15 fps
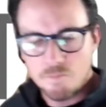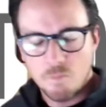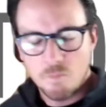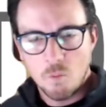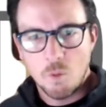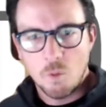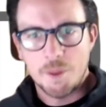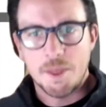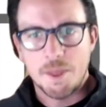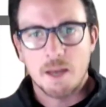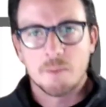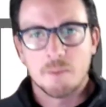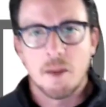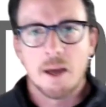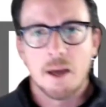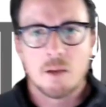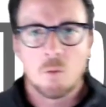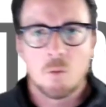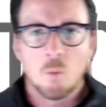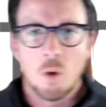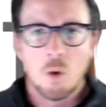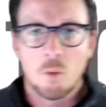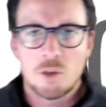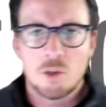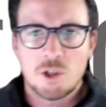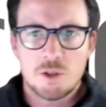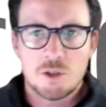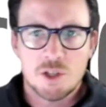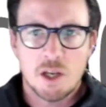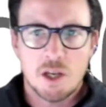With that in mind, what would you
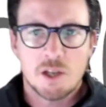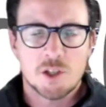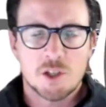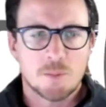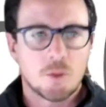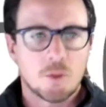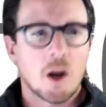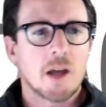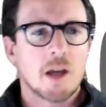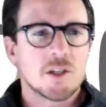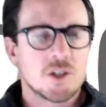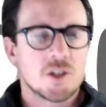say surprised